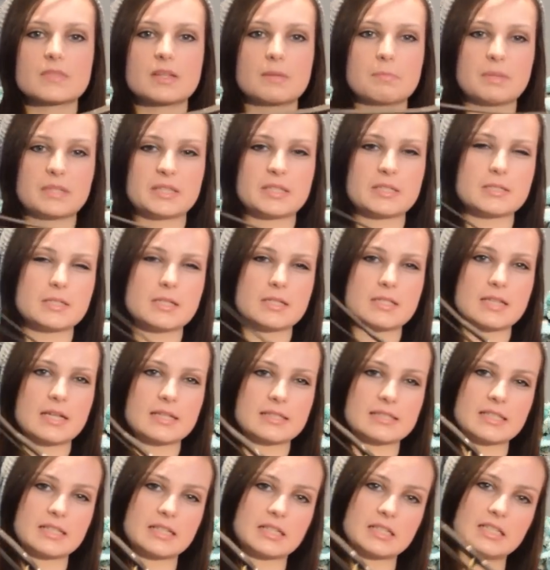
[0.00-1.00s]
But this is
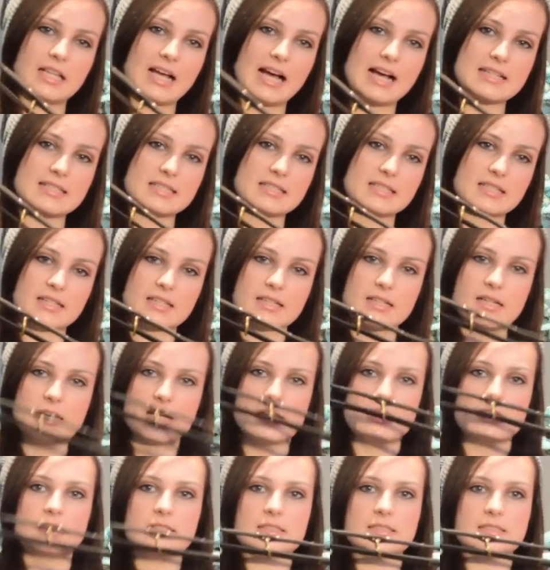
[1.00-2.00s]
like the classic
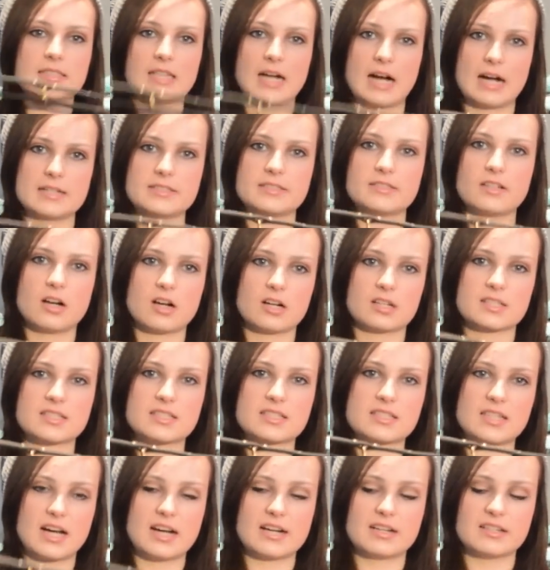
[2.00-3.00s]
guide dog
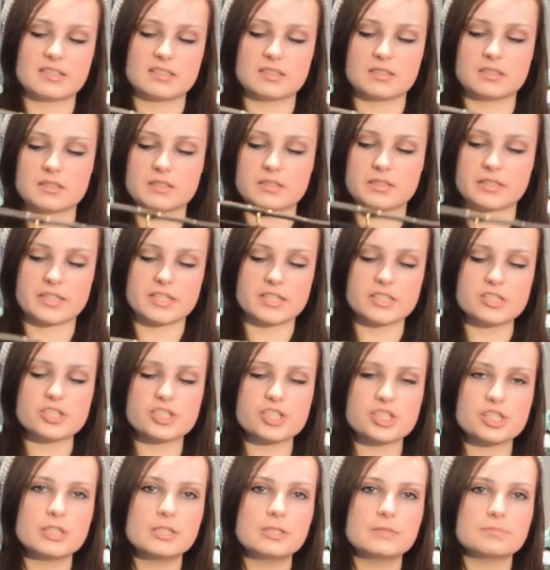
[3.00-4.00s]
style
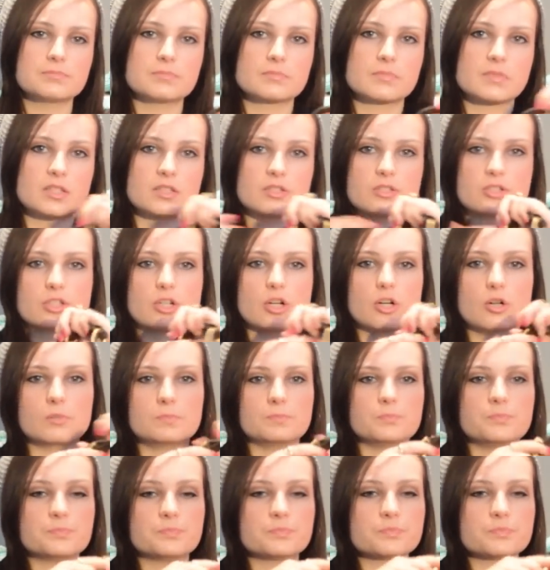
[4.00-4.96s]
leash. So